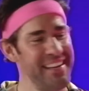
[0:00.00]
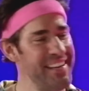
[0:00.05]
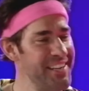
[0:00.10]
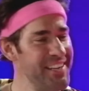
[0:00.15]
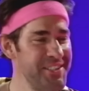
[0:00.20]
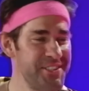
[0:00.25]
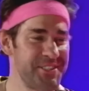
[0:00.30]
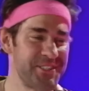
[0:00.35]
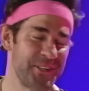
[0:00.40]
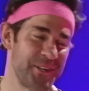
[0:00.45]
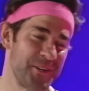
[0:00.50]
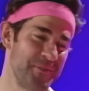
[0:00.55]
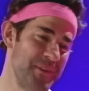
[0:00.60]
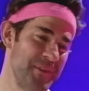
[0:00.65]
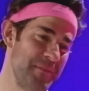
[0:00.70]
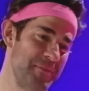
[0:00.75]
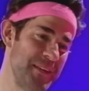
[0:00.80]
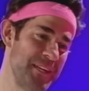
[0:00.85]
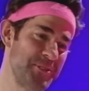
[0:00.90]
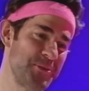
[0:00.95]
Sure,
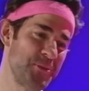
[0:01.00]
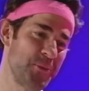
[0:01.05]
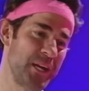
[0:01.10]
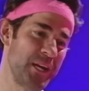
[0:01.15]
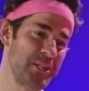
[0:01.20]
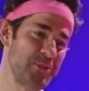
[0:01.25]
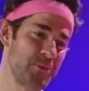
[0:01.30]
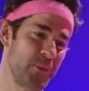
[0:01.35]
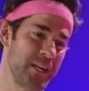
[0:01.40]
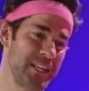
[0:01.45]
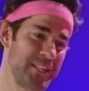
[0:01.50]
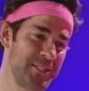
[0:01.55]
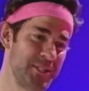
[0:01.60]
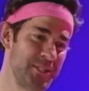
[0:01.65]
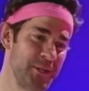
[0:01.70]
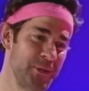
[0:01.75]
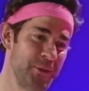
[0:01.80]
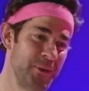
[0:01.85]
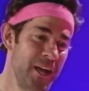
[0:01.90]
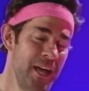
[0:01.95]
maybe in
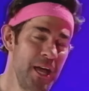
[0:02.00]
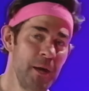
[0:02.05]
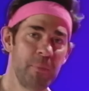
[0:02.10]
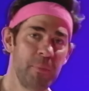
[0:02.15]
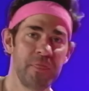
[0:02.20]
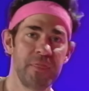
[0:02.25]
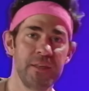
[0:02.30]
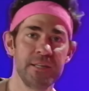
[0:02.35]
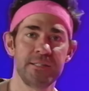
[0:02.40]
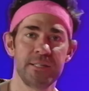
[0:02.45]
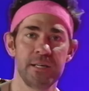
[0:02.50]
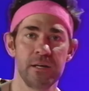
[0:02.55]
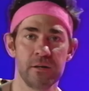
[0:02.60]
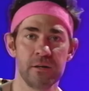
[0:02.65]
2022, but this year